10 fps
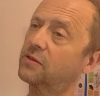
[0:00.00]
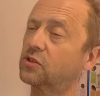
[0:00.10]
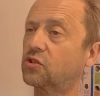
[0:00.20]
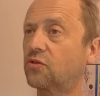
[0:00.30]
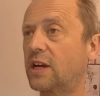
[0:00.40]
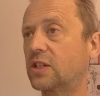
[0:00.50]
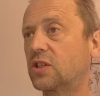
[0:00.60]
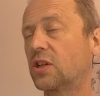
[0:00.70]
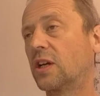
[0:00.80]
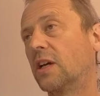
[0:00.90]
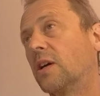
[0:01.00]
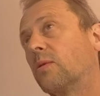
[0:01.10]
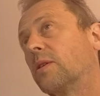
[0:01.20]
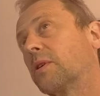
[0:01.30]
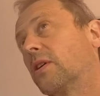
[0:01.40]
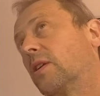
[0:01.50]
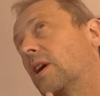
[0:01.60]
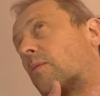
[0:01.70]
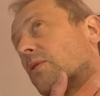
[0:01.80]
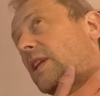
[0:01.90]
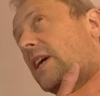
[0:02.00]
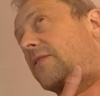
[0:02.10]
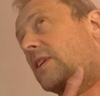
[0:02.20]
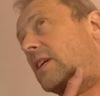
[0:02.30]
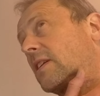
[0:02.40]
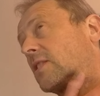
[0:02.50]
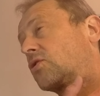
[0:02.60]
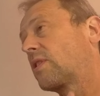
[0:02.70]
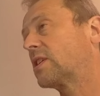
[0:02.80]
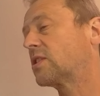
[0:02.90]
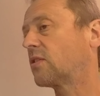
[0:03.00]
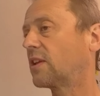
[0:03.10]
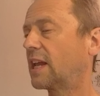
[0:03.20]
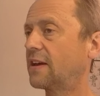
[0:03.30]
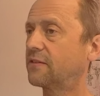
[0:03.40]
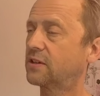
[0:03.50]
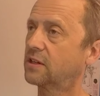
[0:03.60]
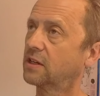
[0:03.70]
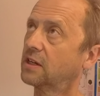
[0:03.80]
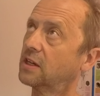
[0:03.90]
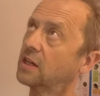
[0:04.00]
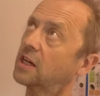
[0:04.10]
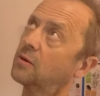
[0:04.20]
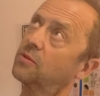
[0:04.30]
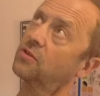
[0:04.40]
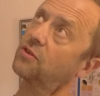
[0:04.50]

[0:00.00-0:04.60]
of a stretch. And I'm going up with the left ear, stretches on the left. Up with the